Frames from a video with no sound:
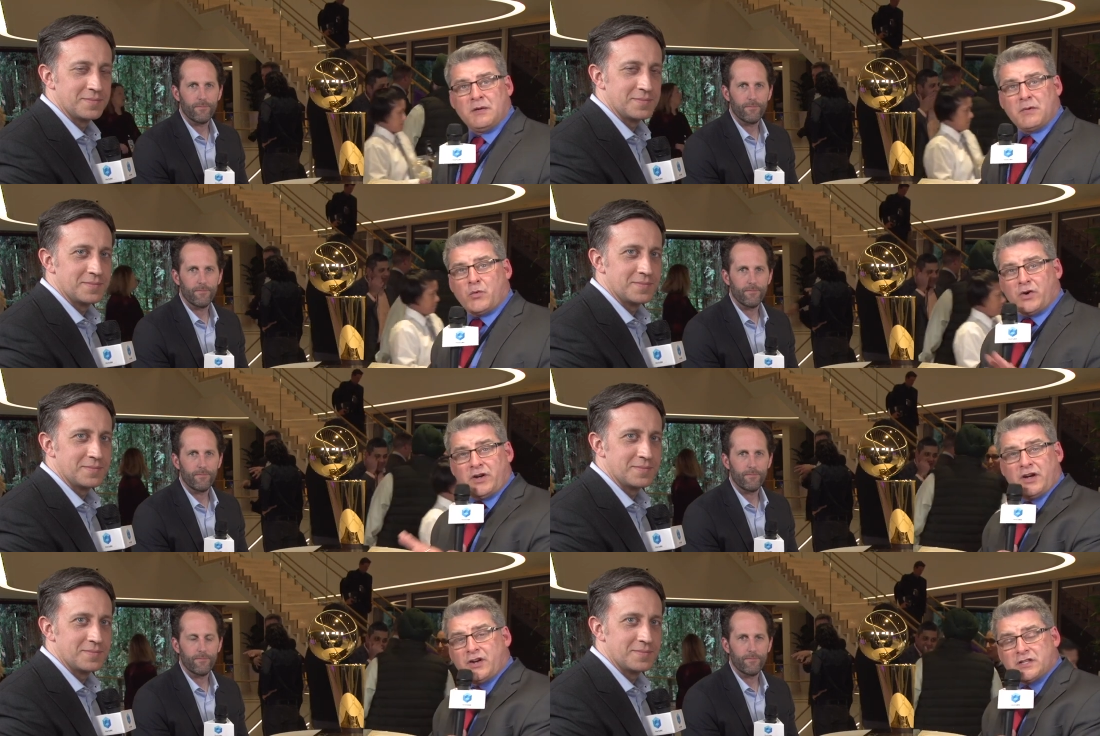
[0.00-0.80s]
Speaker 1: But
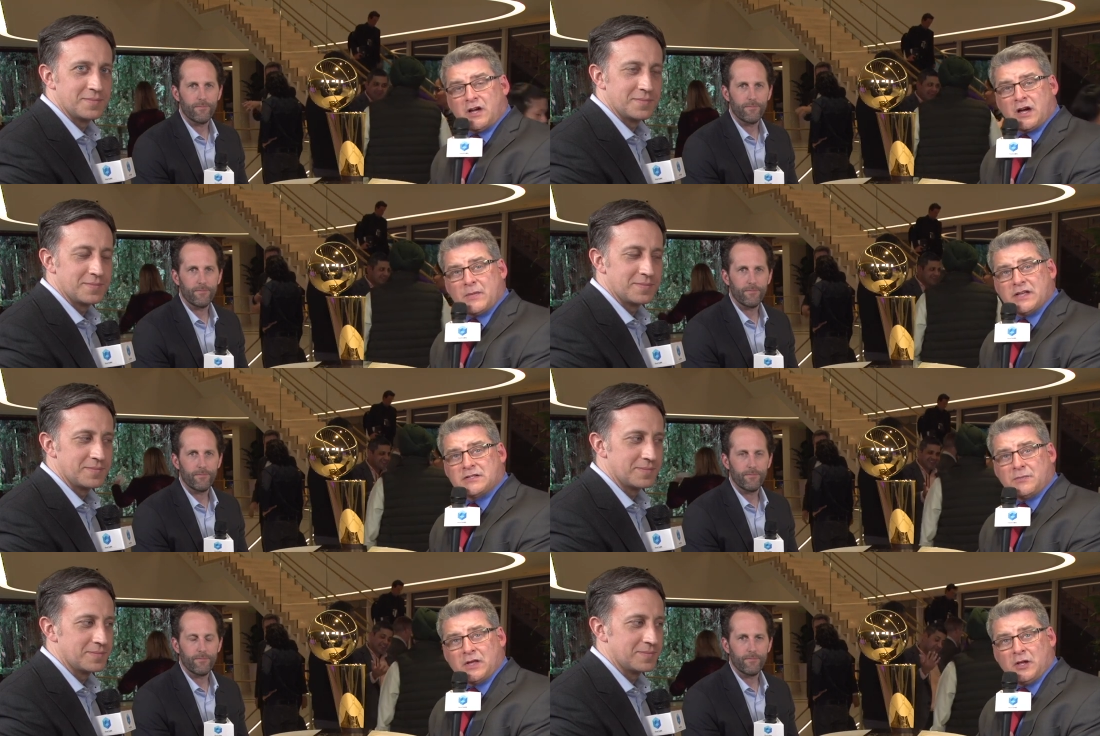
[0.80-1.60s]
we're here to talk
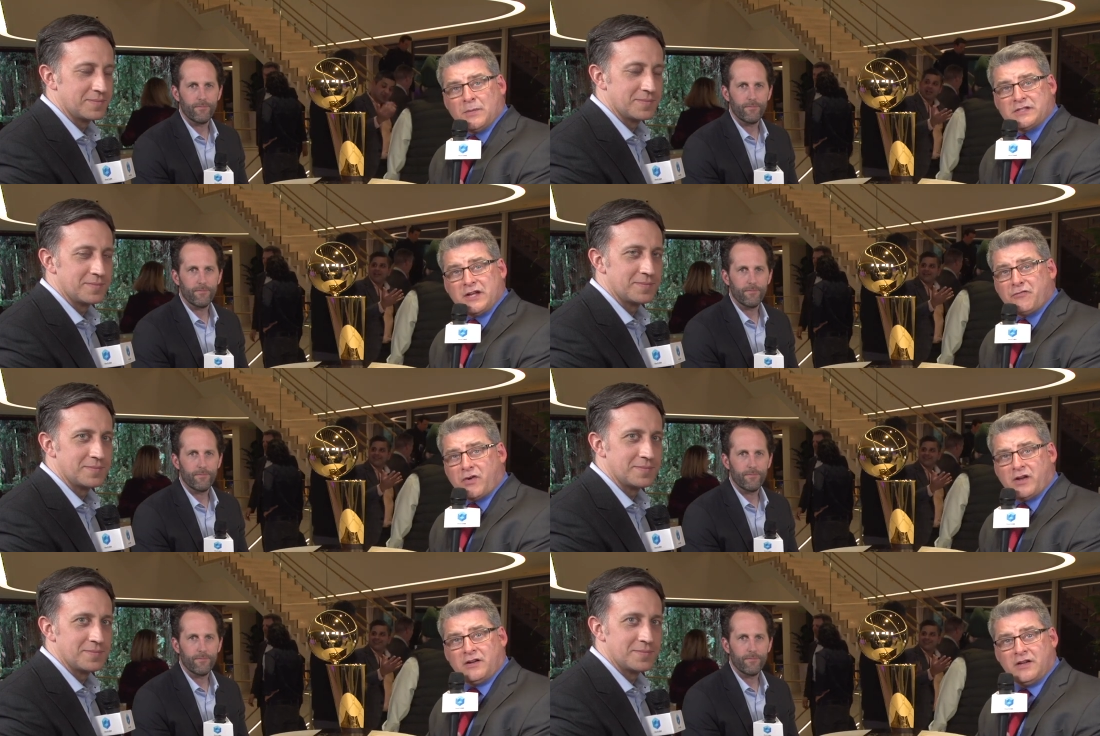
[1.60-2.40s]
about something a little bit
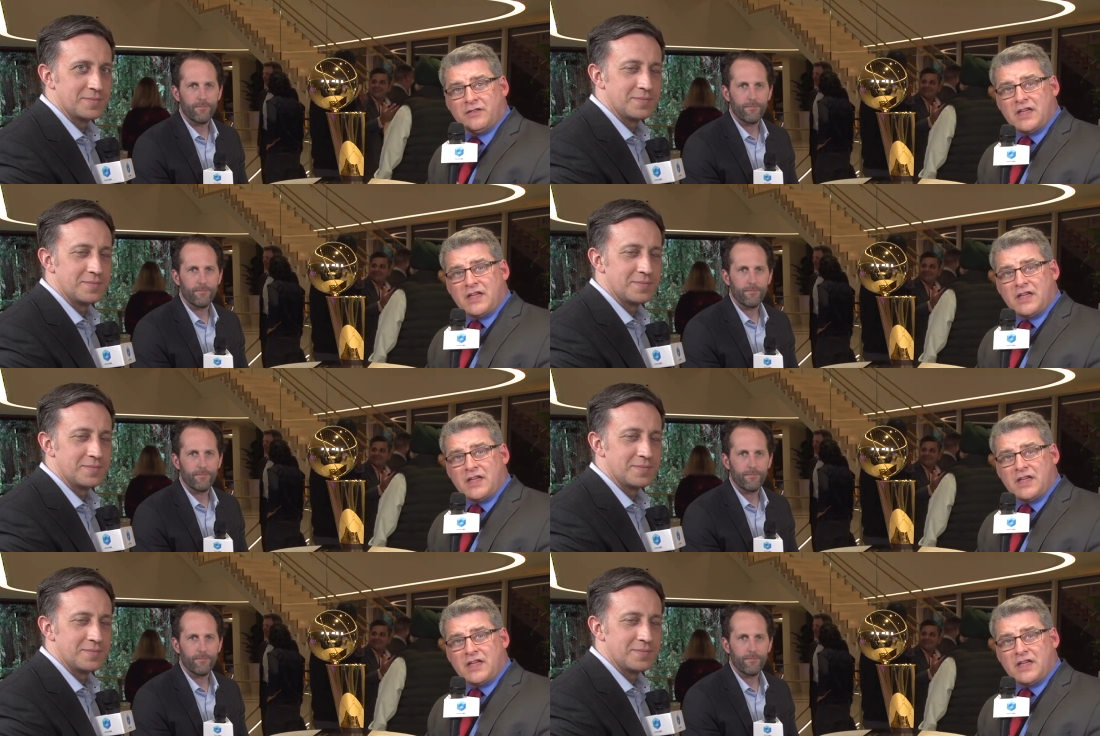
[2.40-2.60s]
different.